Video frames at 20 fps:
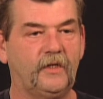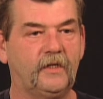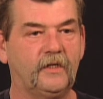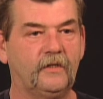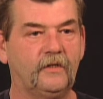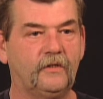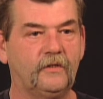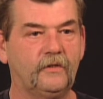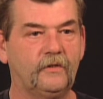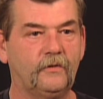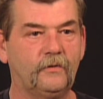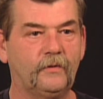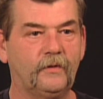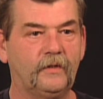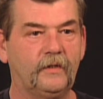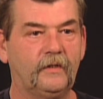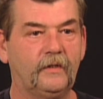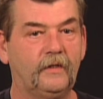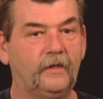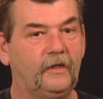can do,
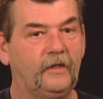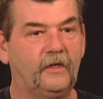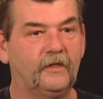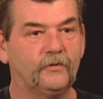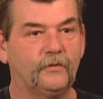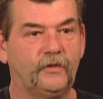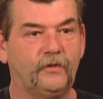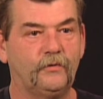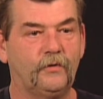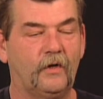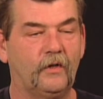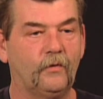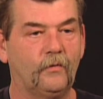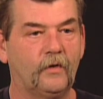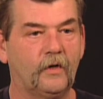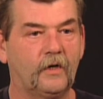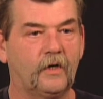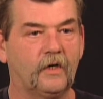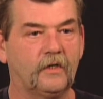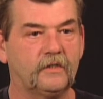because we do all the
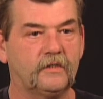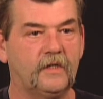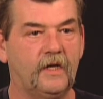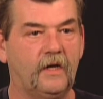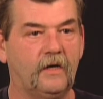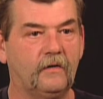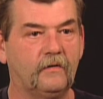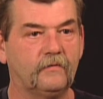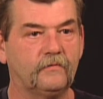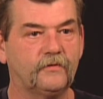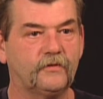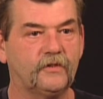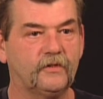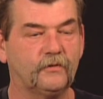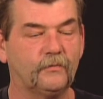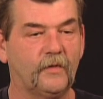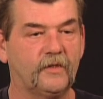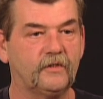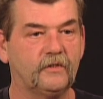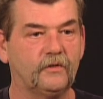work ourselves
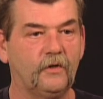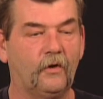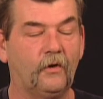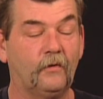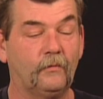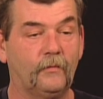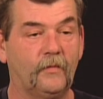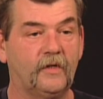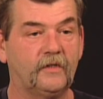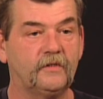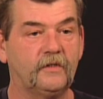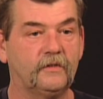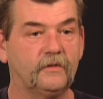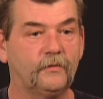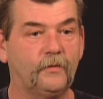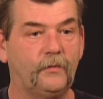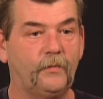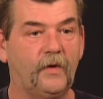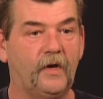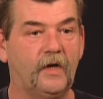as much as
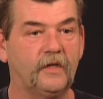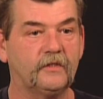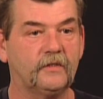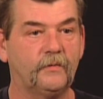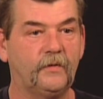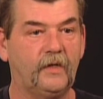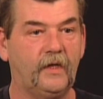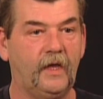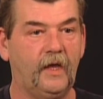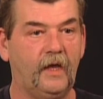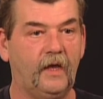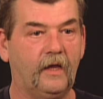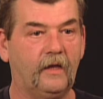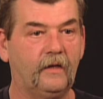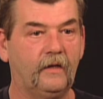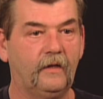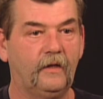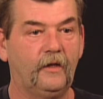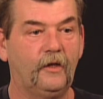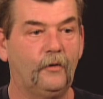we possibly can.
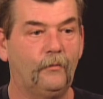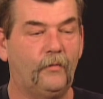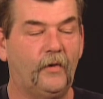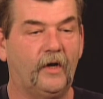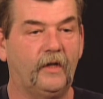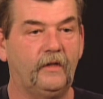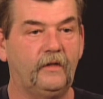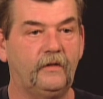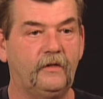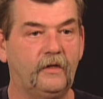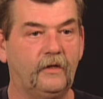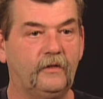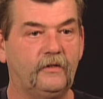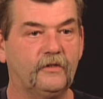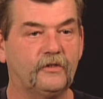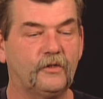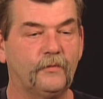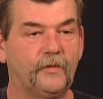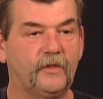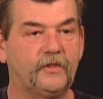But
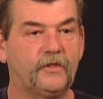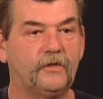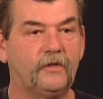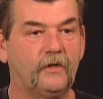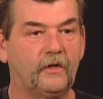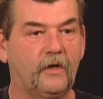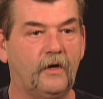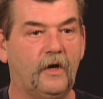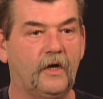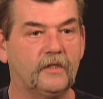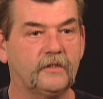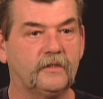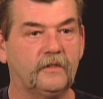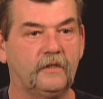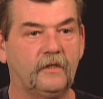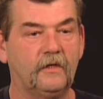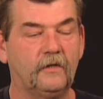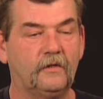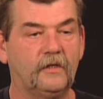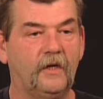just the material costs
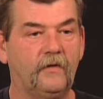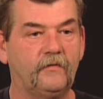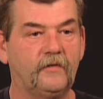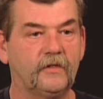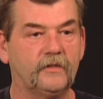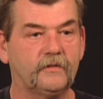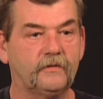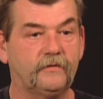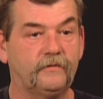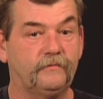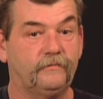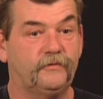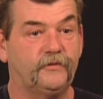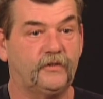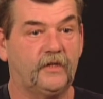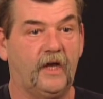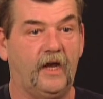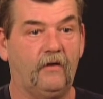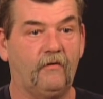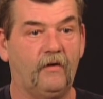alone have just
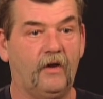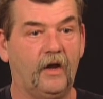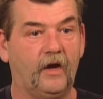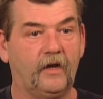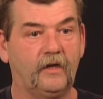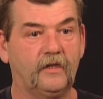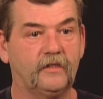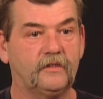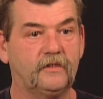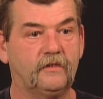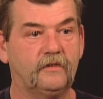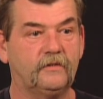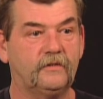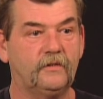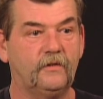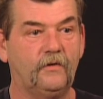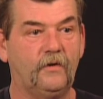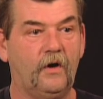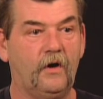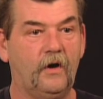skyrocketed. So it's
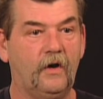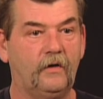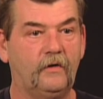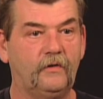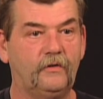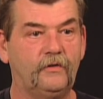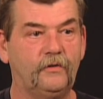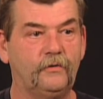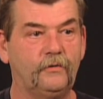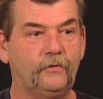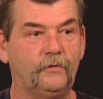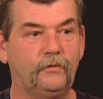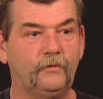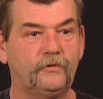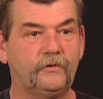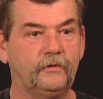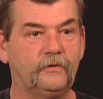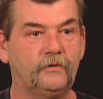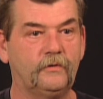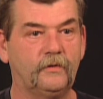so hard to
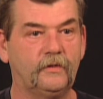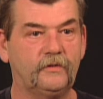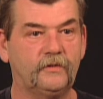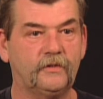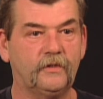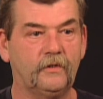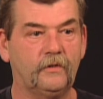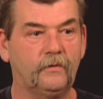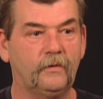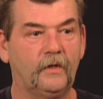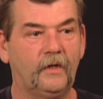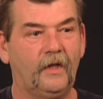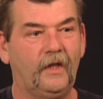do it. So